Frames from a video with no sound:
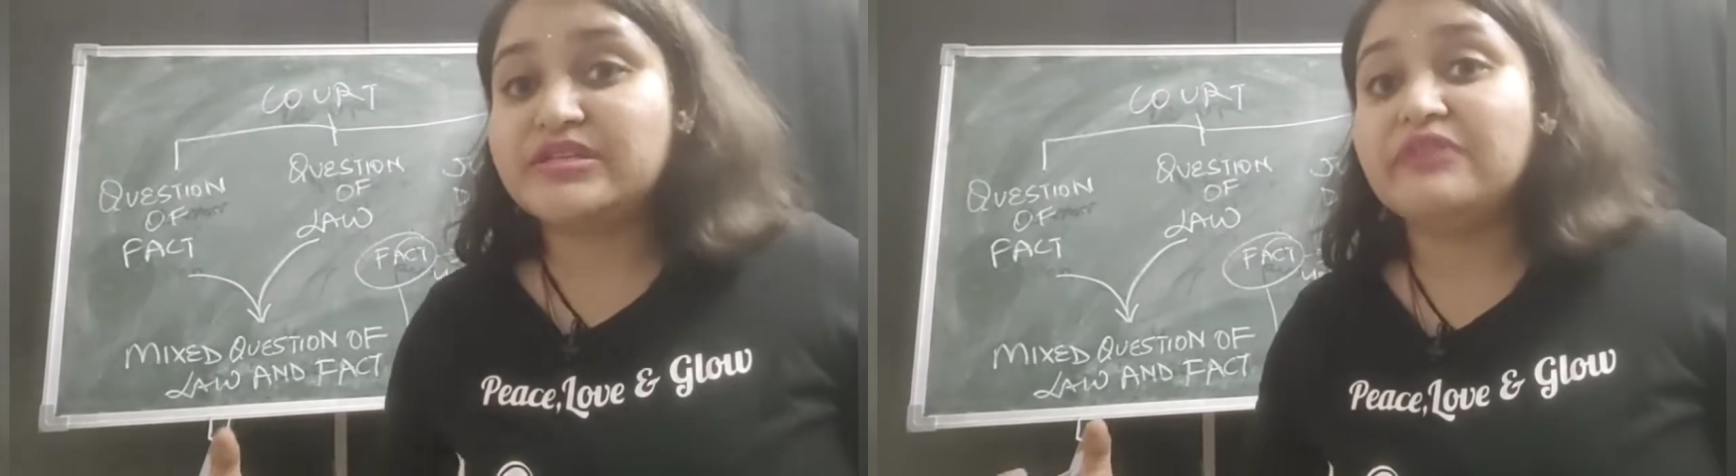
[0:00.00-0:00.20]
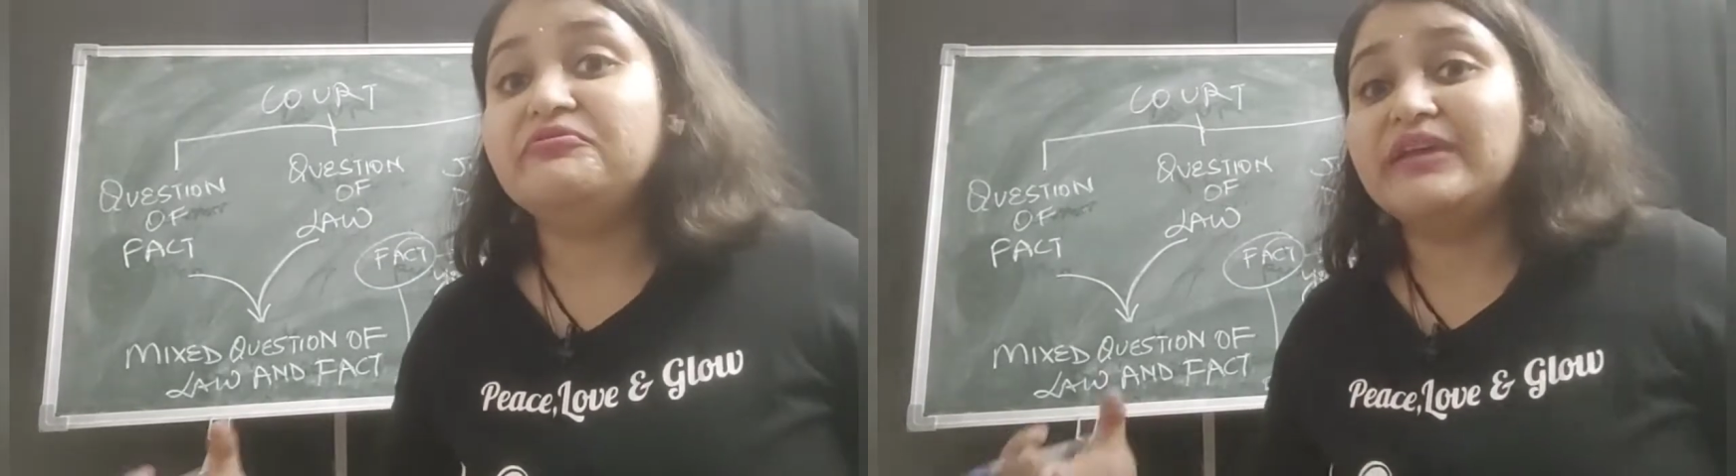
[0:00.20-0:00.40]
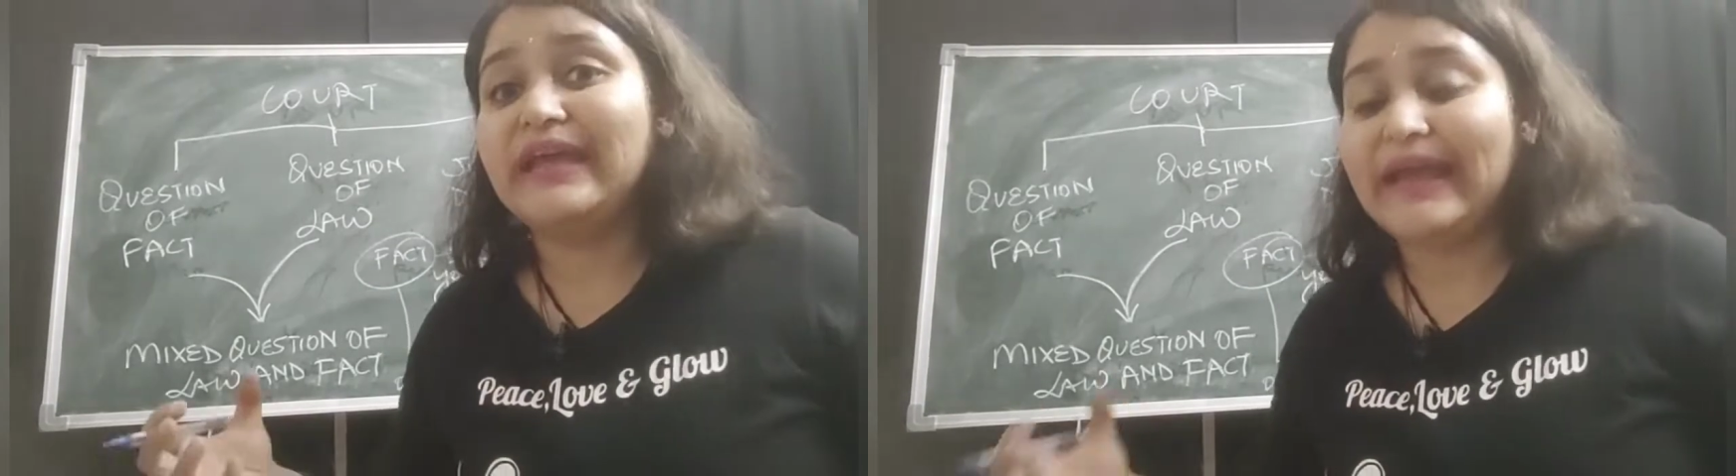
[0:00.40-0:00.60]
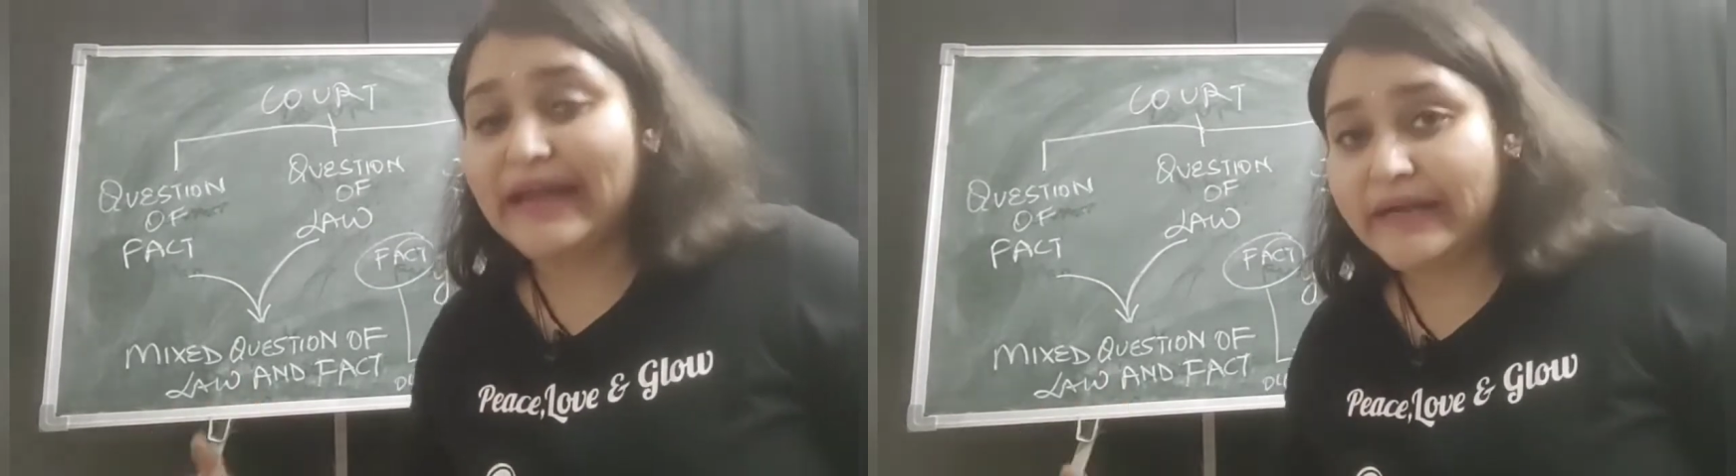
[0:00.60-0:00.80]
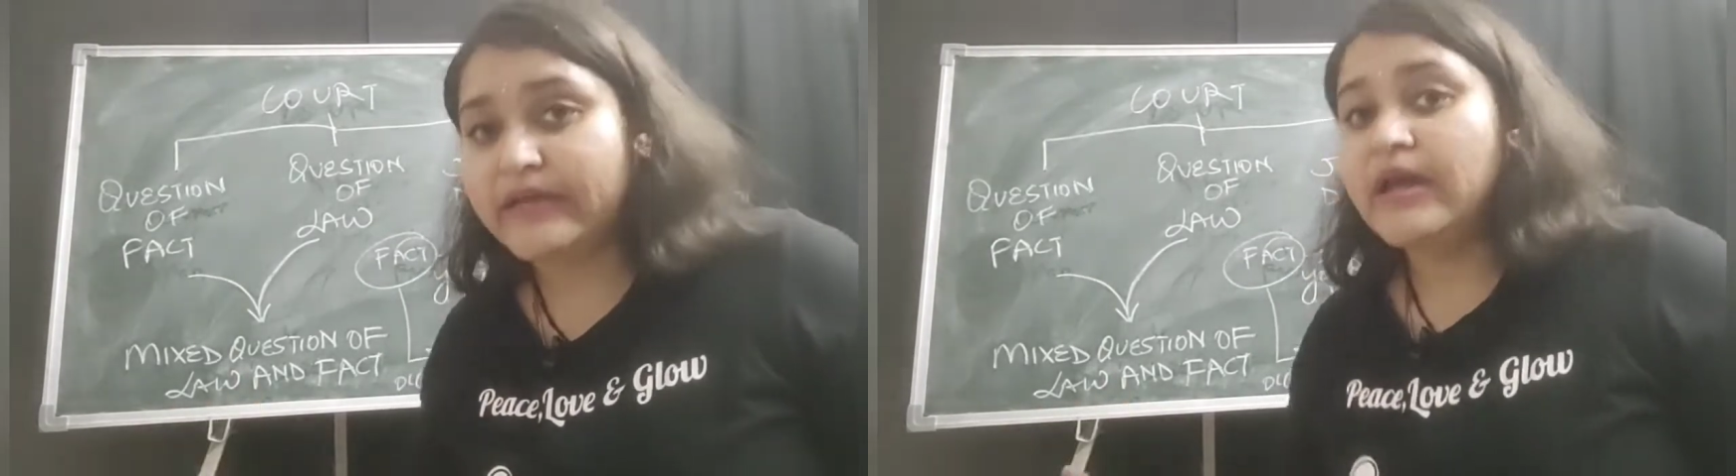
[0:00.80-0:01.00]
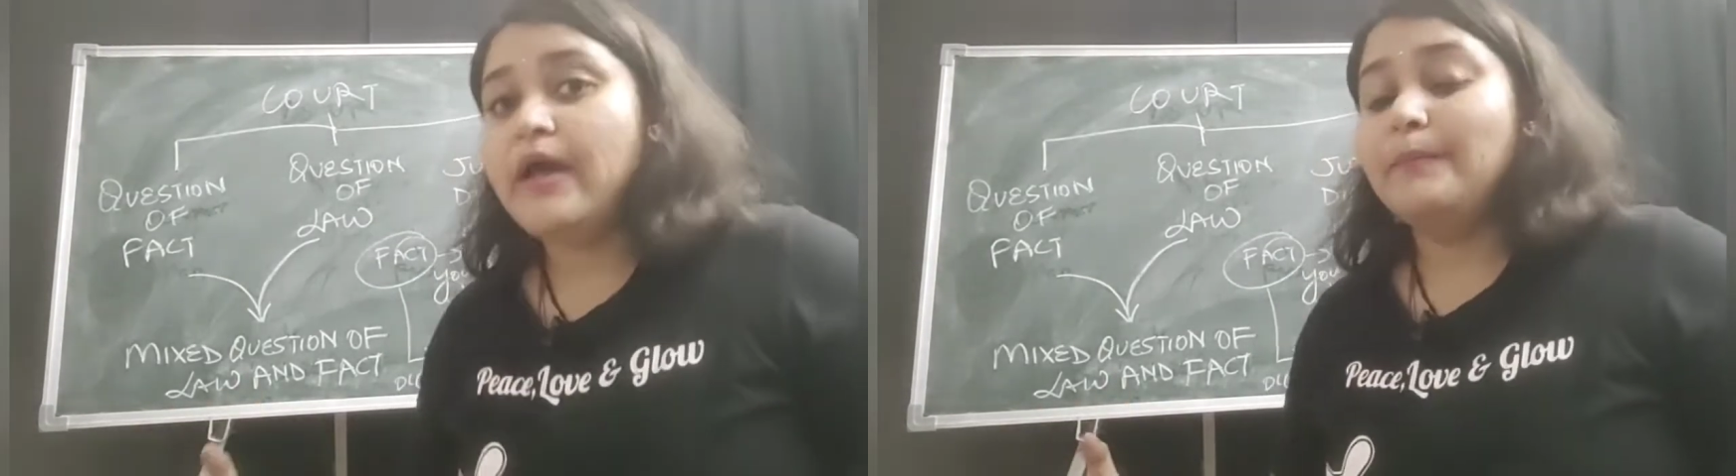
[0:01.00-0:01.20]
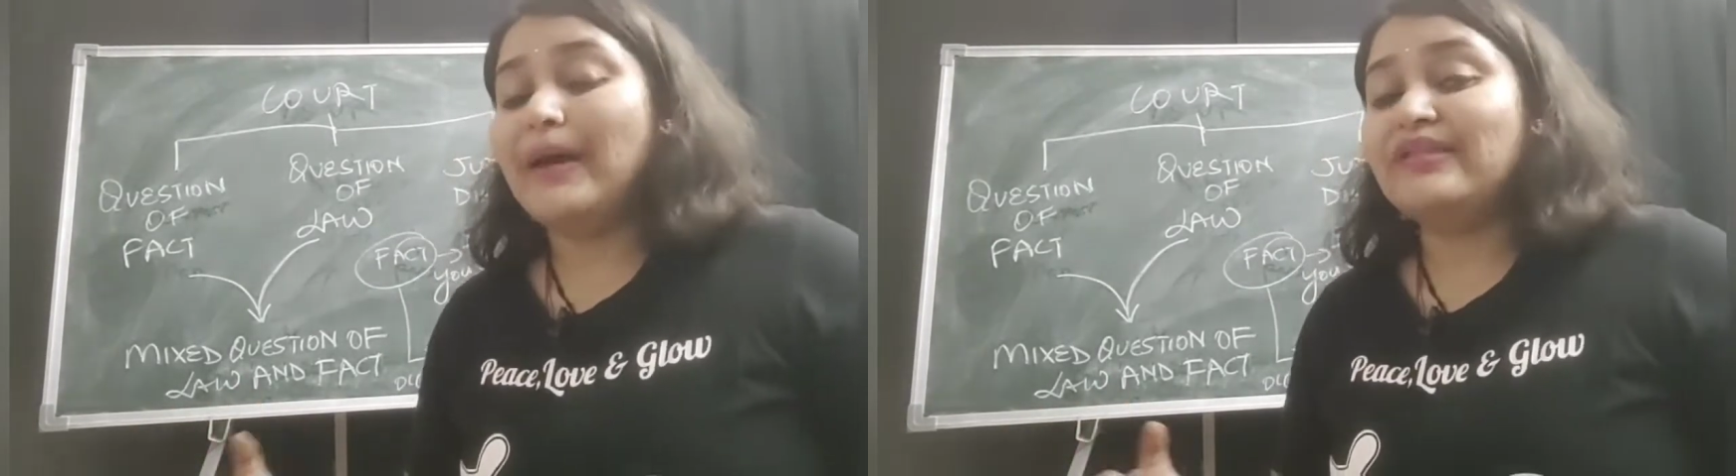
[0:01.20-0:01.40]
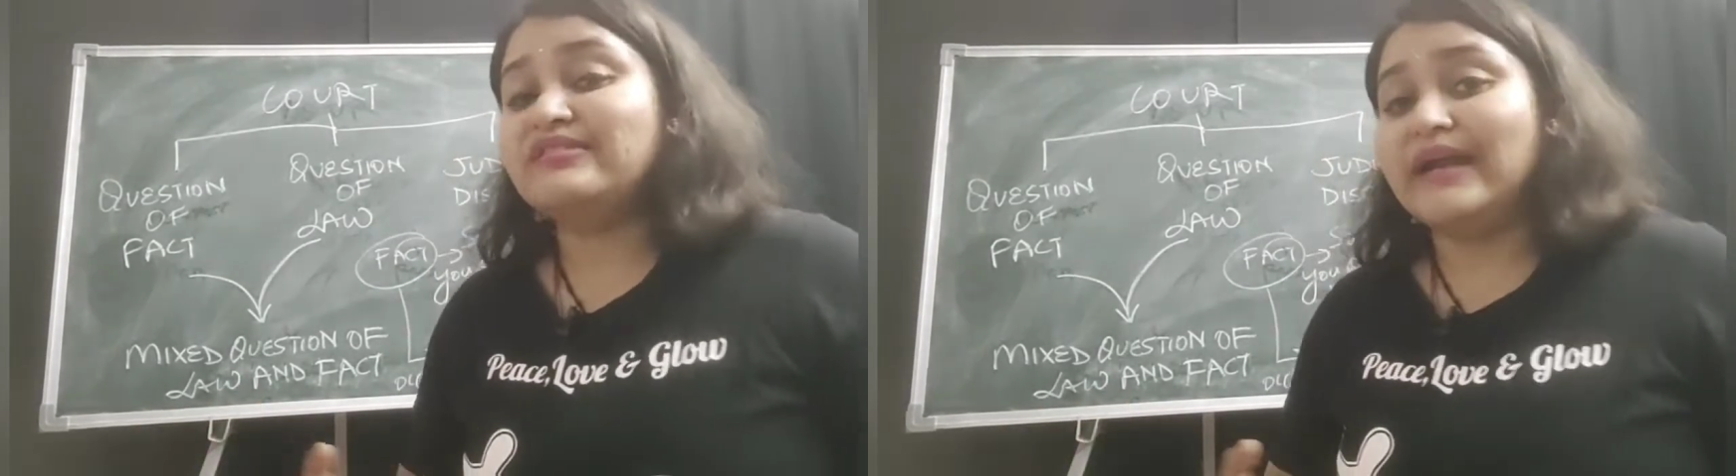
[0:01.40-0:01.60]
I've gained
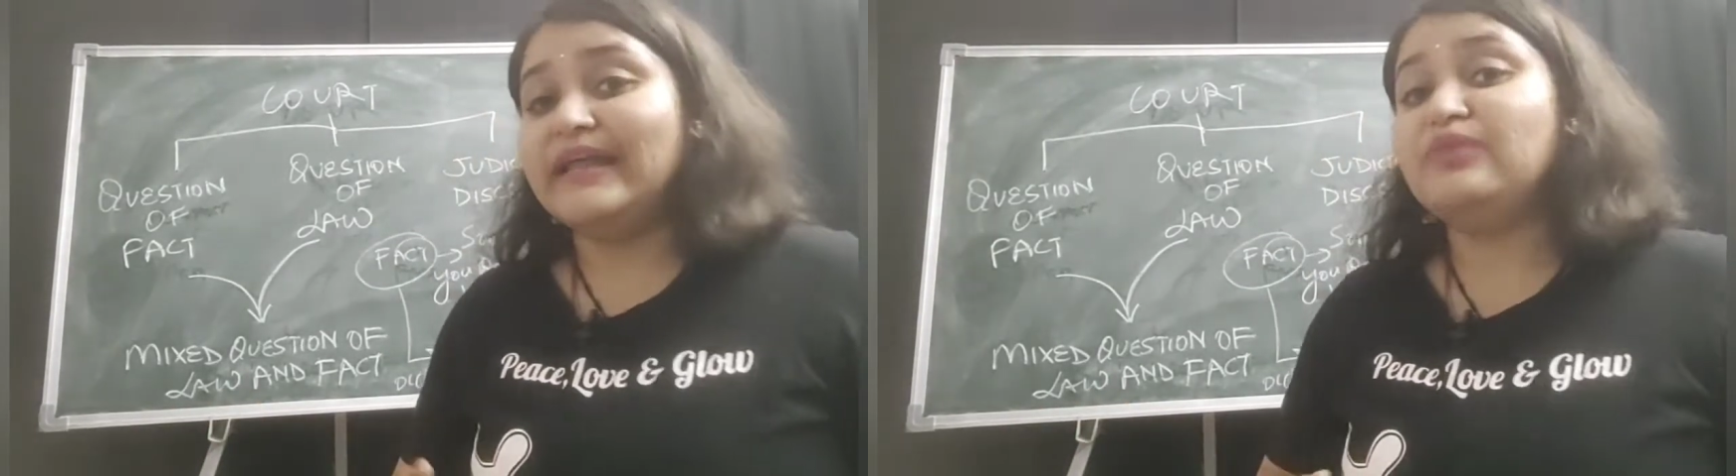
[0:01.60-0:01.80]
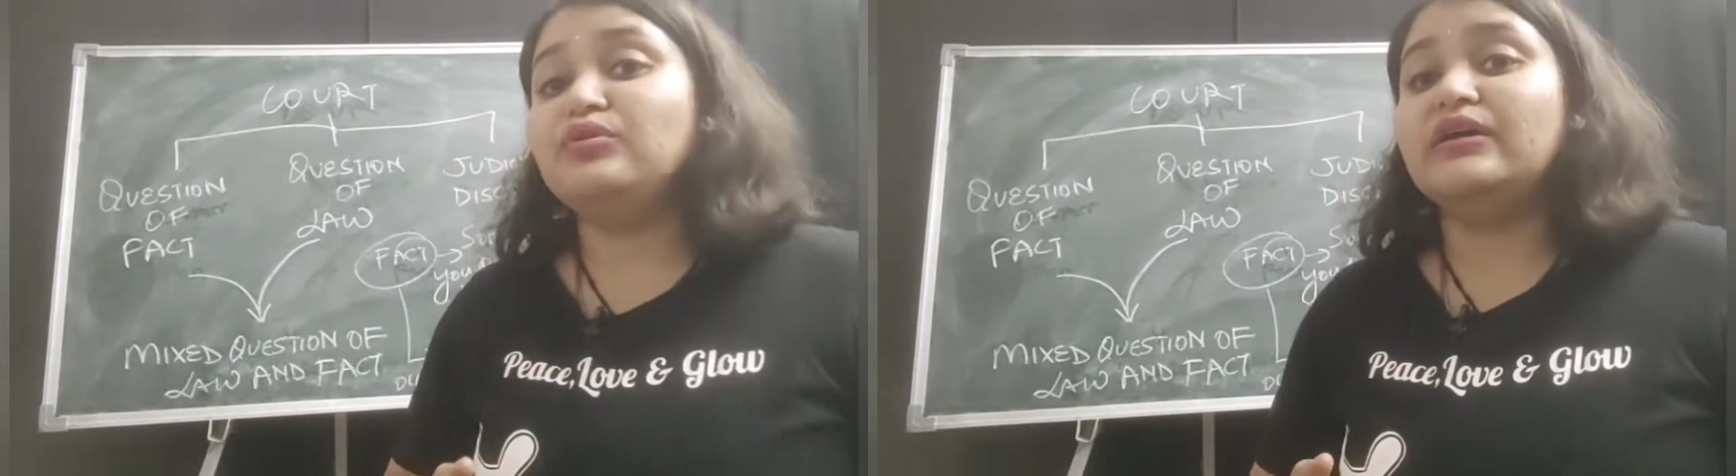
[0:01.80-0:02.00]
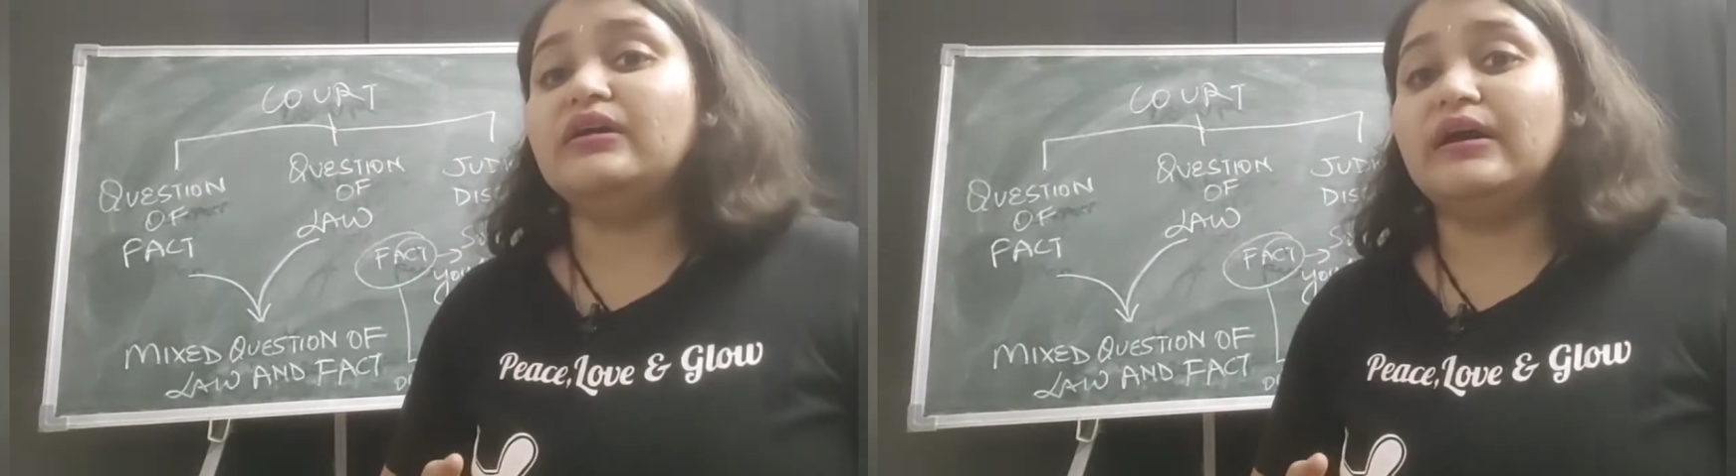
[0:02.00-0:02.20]
by studying